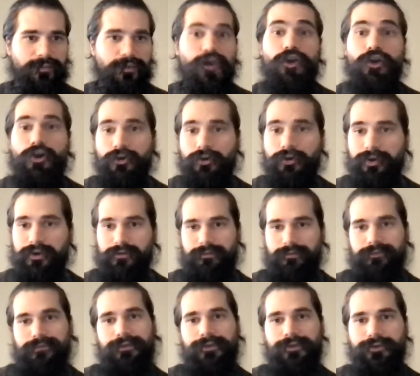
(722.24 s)

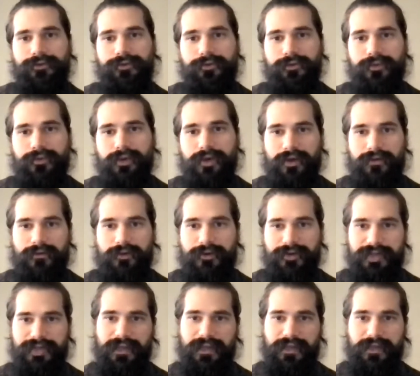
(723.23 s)
current view of our
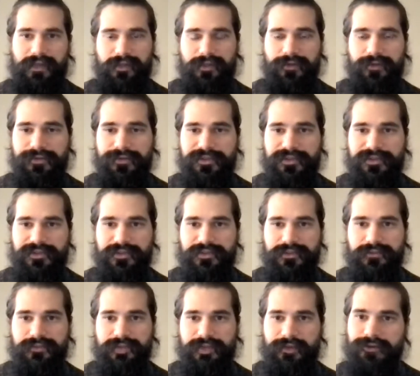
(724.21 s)
data
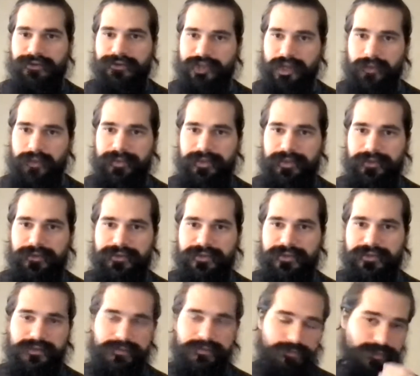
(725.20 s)
ecosystem and our job
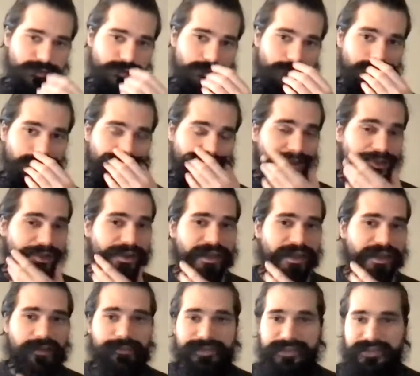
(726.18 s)
ecosystem. So when we look
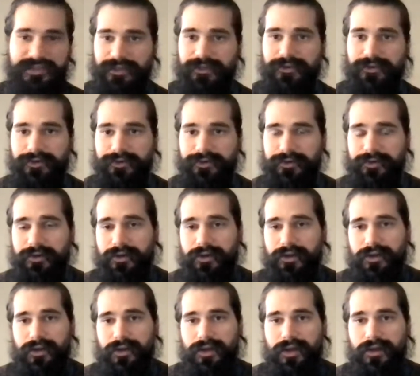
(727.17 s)
at a particular
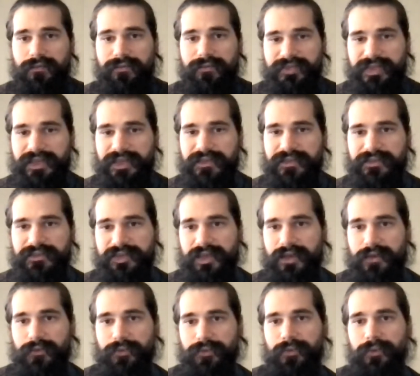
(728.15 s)
data
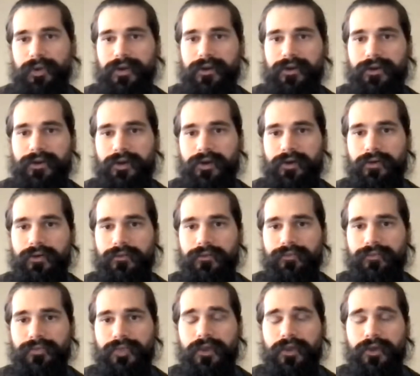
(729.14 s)
set, we want to know
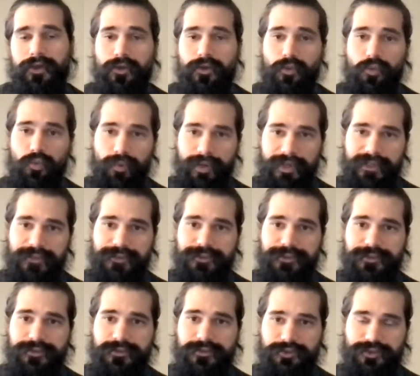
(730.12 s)

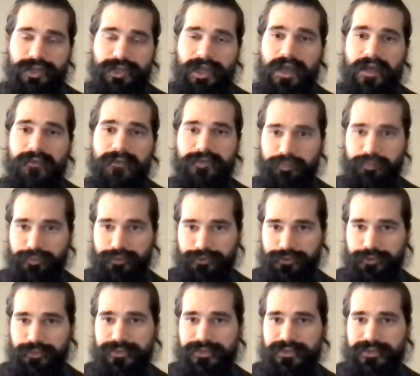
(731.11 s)
which jobs
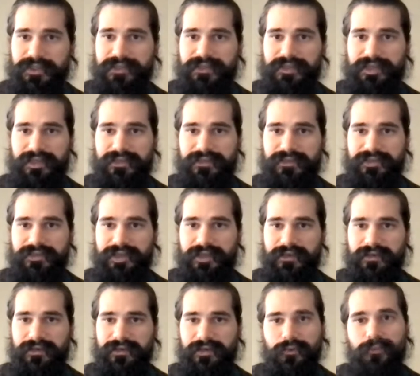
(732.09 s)
produce that data
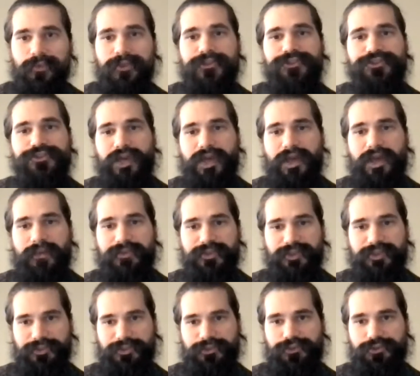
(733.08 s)
set and which jobs
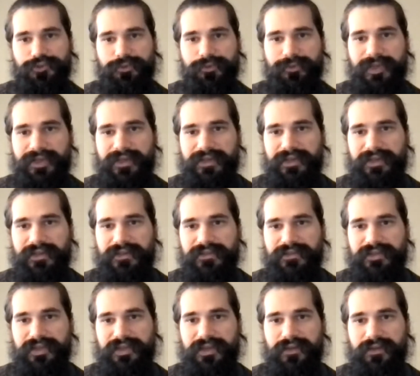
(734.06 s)
consume that data
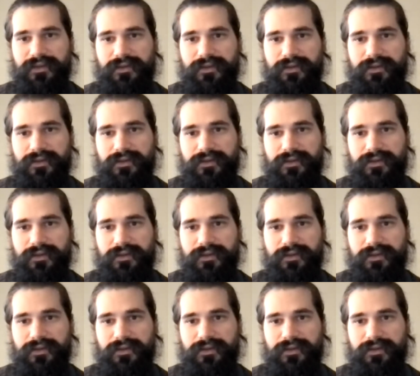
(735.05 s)
set